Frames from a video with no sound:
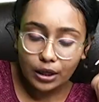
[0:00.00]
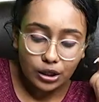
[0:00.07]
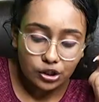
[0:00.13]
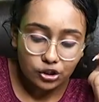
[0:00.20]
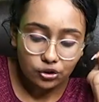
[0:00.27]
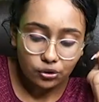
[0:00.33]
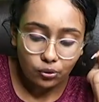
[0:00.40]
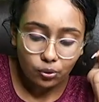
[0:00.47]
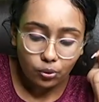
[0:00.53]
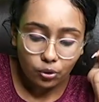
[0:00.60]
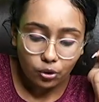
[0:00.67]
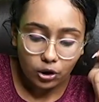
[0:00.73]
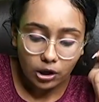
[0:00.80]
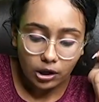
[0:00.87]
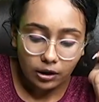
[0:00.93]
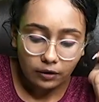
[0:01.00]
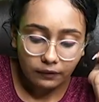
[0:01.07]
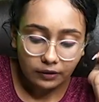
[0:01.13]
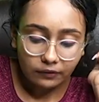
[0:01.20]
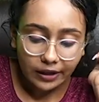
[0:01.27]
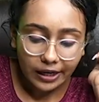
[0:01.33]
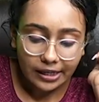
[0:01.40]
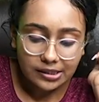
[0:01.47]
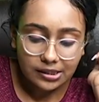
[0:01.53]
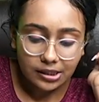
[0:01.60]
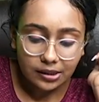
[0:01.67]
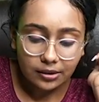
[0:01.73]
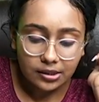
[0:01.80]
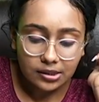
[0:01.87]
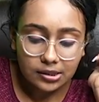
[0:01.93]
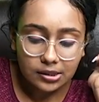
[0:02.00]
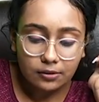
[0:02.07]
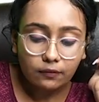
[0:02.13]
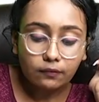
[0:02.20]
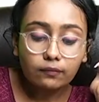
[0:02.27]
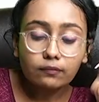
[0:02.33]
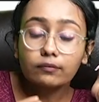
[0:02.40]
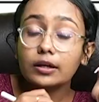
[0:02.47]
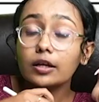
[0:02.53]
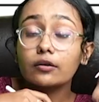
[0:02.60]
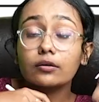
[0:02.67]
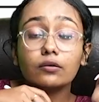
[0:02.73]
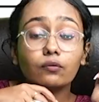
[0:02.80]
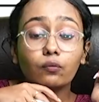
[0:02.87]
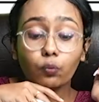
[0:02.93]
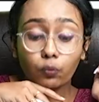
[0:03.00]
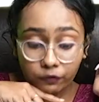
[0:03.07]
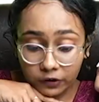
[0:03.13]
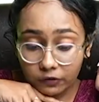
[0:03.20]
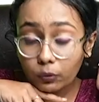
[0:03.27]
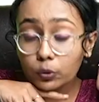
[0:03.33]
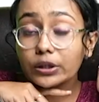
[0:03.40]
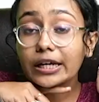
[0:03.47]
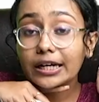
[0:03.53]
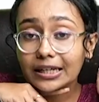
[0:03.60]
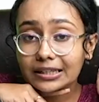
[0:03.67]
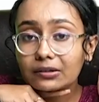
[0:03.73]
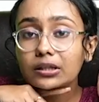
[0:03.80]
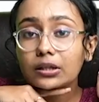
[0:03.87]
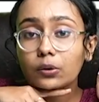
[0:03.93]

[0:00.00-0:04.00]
So when we extend this, we won't get the